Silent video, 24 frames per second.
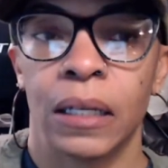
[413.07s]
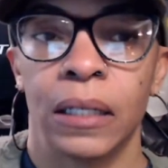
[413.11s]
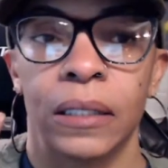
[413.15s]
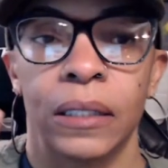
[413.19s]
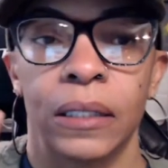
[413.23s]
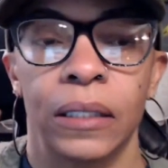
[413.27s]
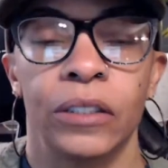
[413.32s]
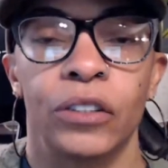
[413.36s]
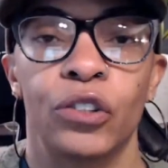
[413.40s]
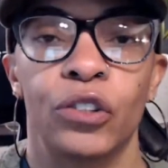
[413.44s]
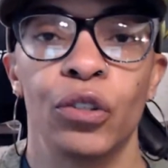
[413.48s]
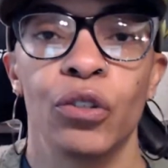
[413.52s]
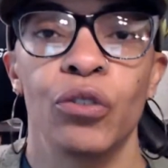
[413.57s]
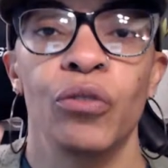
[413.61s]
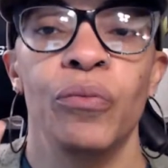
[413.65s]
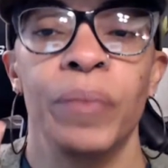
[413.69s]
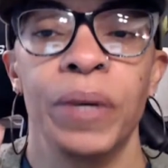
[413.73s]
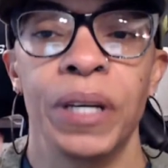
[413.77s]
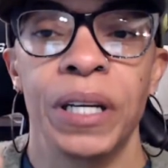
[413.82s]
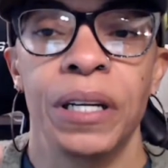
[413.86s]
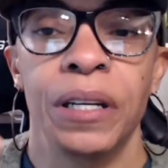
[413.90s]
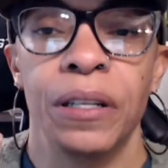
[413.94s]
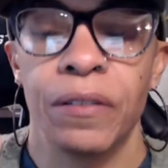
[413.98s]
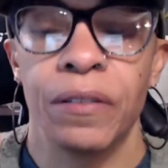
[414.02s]
Too
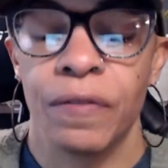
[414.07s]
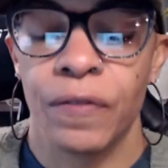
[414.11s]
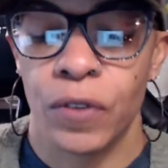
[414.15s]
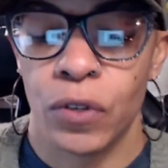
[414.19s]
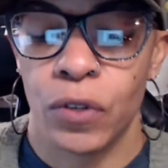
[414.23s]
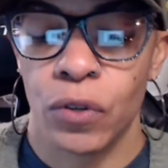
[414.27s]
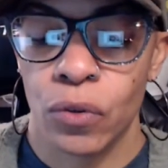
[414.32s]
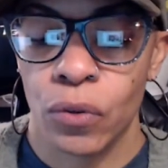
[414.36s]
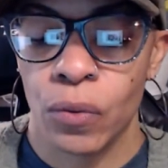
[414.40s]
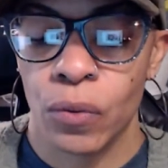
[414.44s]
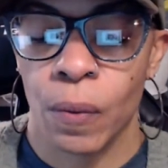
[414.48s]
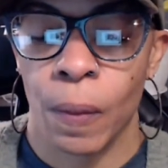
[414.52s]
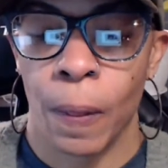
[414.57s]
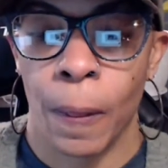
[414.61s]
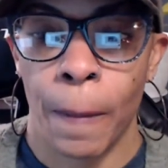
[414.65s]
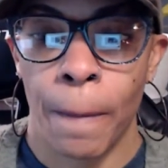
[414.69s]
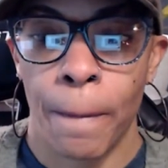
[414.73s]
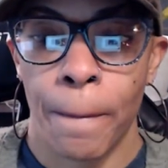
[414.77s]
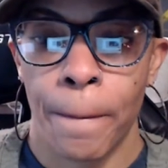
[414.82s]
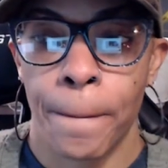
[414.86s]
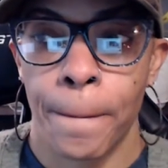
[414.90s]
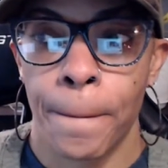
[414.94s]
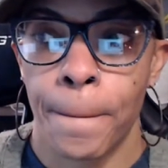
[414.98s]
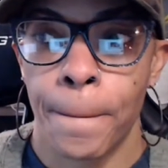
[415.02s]
many of you,
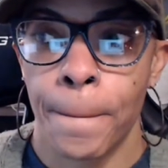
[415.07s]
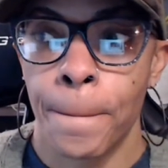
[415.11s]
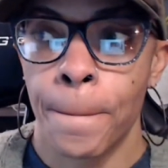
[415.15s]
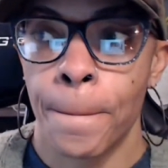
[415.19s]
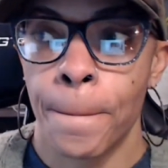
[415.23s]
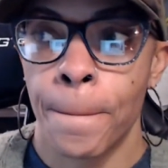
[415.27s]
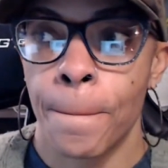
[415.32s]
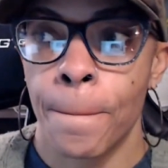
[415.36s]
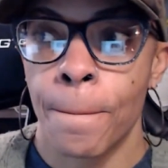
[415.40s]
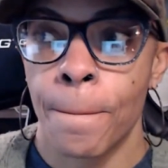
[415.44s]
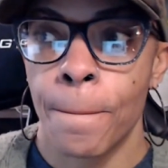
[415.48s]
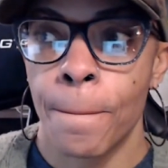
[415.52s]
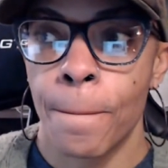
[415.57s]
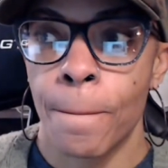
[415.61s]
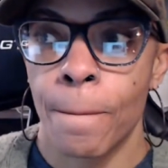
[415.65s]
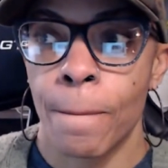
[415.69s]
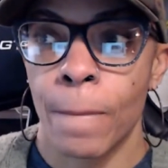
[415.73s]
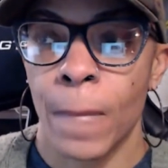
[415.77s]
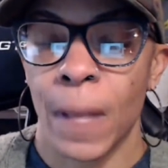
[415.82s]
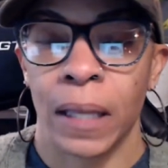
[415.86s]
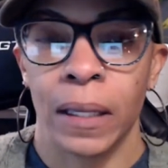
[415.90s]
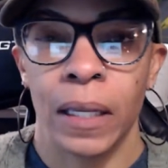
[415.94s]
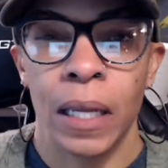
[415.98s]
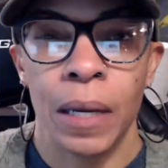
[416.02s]

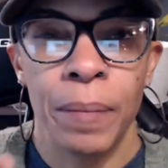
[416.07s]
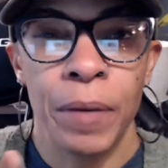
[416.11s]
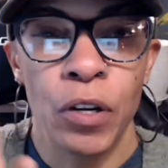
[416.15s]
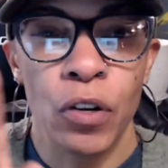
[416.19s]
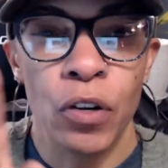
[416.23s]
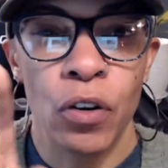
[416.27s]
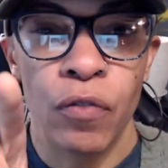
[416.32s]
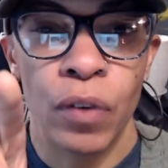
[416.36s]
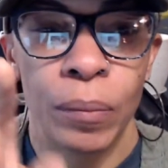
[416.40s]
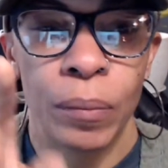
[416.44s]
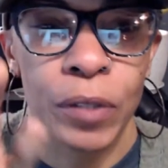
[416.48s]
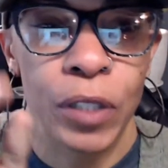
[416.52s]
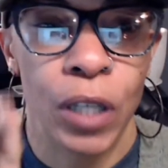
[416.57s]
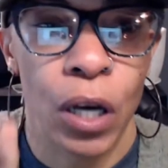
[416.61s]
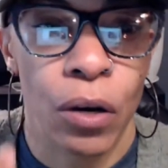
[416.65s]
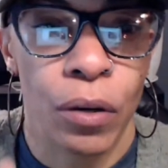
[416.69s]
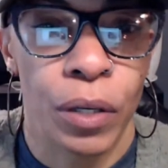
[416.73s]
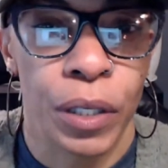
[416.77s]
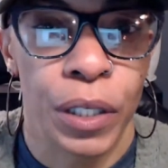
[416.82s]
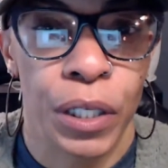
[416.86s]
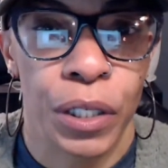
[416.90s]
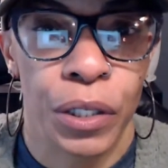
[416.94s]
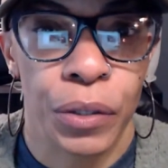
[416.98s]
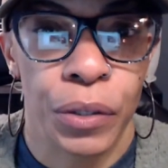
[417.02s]
and let me know if I'm talking
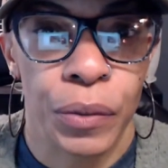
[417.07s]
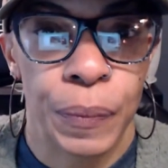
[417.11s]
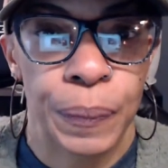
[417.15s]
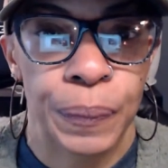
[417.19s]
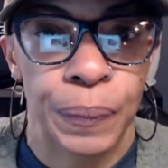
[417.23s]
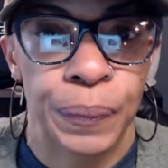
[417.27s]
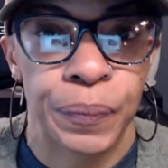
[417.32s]
to you.